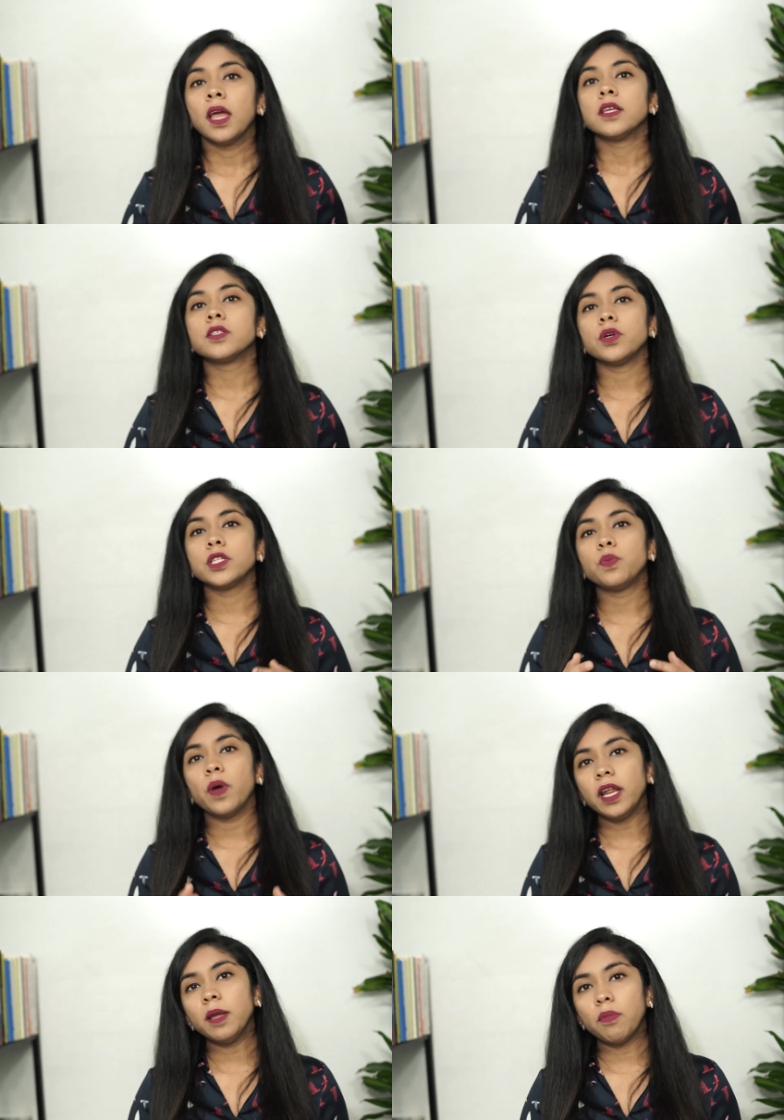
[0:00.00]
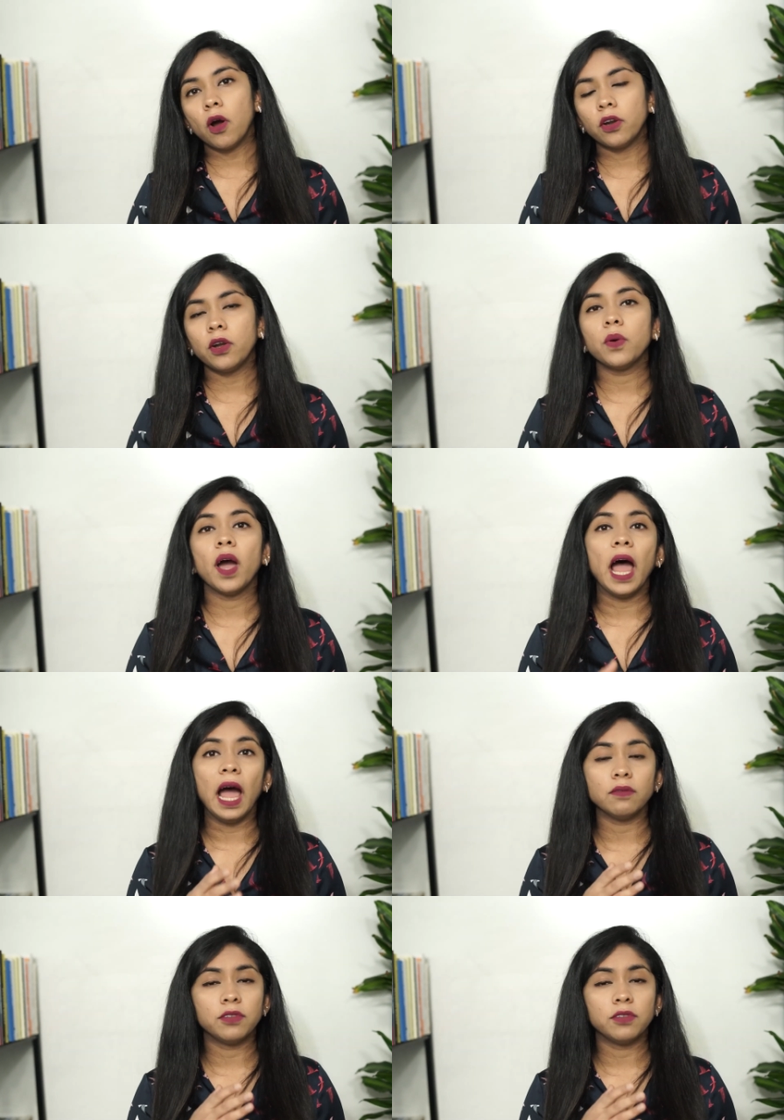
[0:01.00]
So it's very important to have